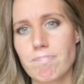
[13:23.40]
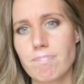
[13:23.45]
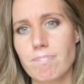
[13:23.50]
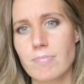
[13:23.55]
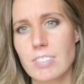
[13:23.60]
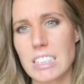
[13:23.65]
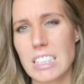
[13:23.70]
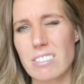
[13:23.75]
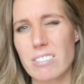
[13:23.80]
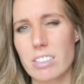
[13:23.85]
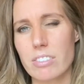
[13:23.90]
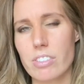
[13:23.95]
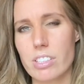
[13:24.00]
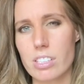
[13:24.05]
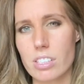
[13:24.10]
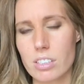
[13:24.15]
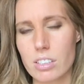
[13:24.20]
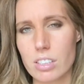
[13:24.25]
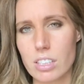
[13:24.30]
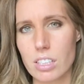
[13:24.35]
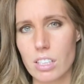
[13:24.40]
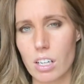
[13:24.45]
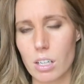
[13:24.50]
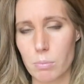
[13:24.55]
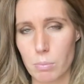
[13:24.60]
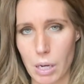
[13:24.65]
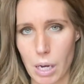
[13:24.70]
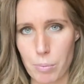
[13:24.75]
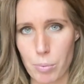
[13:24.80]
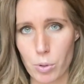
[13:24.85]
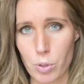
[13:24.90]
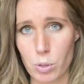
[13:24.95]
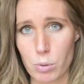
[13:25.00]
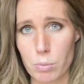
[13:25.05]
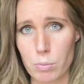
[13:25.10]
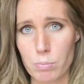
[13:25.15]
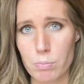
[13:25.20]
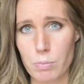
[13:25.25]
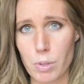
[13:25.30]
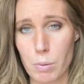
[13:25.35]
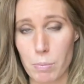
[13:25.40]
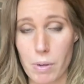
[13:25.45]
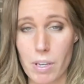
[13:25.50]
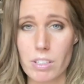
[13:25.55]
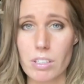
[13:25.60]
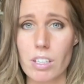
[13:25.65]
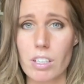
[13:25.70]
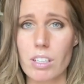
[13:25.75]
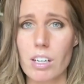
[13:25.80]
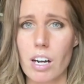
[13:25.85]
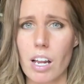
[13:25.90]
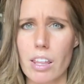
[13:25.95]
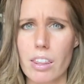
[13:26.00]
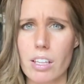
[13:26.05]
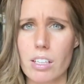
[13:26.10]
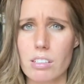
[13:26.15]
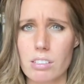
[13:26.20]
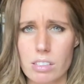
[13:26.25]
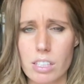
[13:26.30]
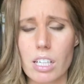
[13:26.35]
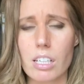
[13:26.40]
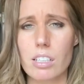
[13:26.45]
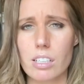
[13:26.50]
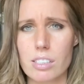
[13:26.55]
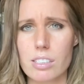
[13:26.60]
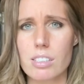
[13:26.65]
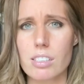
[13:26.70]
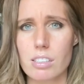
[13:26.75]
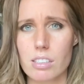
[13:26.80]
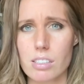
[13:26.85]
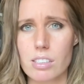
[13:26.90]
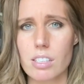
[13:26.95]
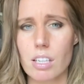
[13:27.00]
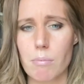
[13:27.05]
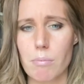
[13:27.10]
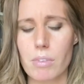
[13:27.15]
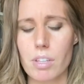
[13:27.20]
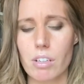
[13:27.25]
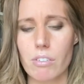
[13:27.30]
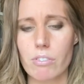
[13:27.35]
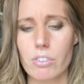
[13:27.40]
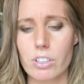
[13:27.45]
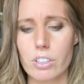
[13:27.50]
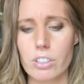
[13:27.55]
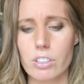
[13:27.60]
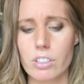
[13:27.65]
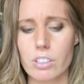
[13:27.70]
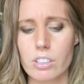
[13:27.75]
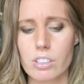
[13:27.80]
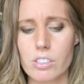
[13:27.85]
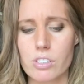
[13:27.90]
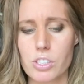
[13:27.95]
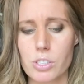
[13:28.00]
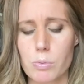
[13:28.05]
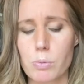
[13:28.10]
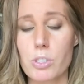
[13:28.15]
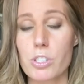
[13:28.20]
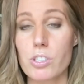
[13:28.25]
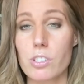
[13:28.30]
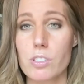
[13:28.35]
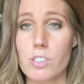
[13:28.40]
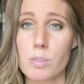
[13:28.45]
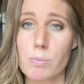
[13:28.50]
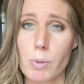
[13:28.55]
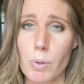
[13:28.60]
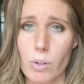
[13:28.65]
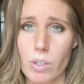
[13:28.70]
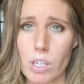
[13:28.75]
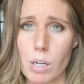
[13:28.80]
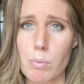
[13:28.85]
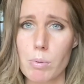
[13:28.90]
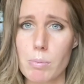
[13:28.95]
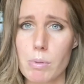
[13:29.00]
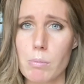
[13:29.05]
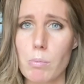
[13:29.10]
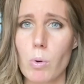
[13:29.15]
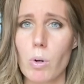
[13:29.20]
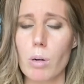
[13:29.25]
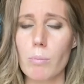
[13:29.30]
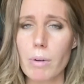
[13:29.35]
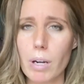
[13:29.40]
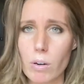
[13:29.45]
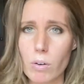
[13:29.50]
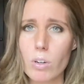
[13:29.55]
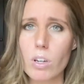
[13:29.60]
even if it's the unpopular opinion. And I think Natalia had said the same thing for her. She wished she had spoken up a bit more about